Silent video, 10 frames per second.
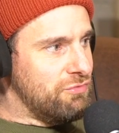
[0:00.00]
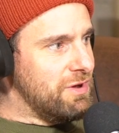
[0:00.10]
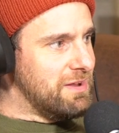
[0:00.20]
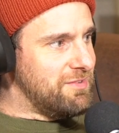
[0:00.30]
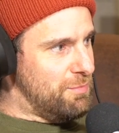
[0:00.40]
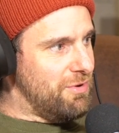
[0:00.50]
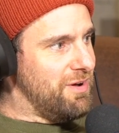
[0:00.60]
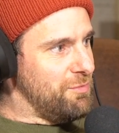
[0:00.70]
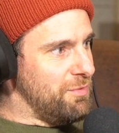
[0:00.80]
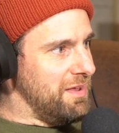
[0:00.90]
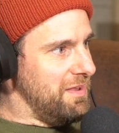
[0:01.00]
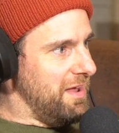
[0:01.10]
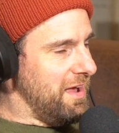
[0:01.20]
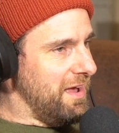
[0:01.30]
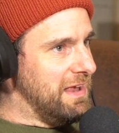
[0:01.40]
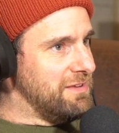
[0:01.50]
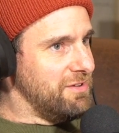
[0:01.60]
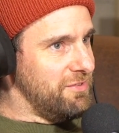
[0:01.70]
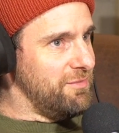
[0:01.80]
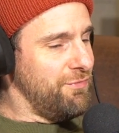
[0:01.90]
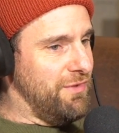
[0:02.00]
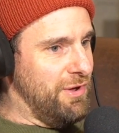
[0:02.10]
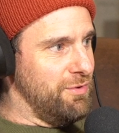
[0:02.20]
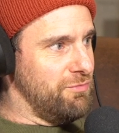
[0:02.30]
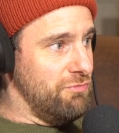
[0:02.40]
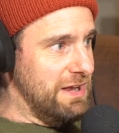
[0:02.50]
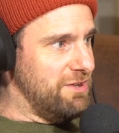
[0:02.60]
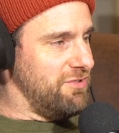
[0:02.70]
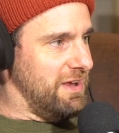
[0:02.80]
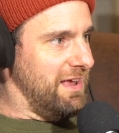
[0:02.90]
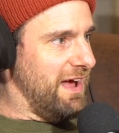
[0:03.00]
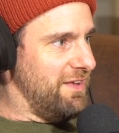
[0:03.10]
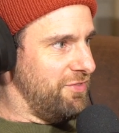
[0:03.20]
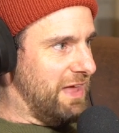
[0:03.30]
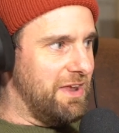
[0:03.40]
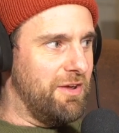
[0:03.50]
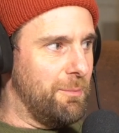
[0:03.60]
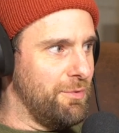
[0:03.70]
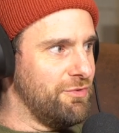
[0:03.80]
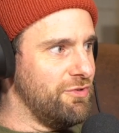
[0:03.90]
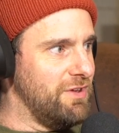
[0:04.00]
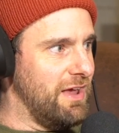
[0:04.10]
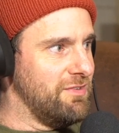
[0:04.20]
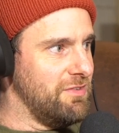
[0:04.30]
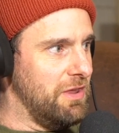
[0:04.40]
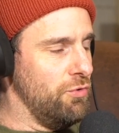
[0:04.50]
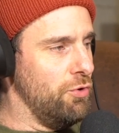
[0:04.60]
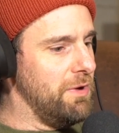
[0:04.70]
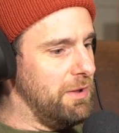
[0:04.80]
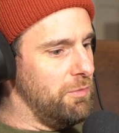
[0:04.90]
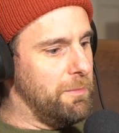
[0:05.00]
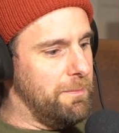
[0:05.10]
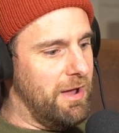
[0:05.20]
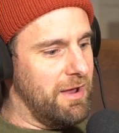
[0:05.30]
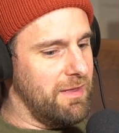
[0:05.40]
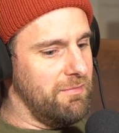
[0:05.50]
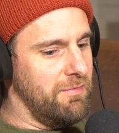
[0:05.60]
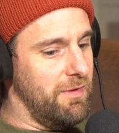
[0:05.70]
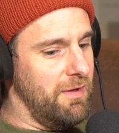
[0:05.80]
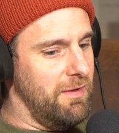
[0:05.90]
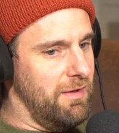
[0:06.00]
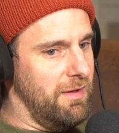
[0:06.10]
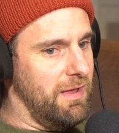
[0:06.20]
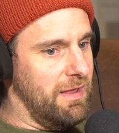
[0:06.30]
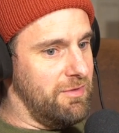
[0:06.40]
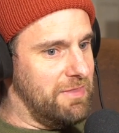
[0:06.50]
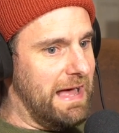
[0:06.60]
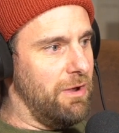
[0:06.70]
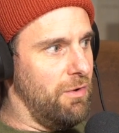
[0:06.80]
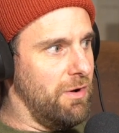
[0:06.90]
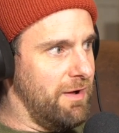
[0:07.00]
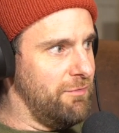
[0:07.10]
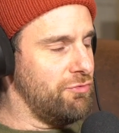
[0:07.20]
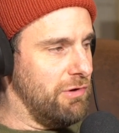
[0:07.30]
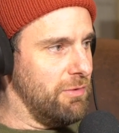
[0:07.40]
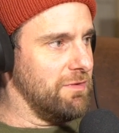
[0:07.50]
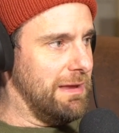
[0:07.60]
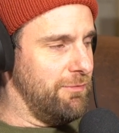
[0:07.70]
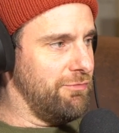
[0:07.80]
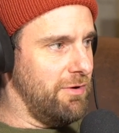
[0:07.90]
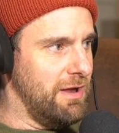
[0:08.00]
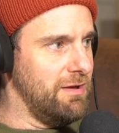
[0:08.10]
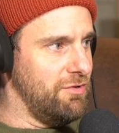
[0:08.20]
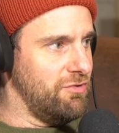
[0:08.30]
really surprised me. Like, it doesn't feel as reachy as that number suggests. Like, normally with a bike that is that long, I've struggled to keep the front end in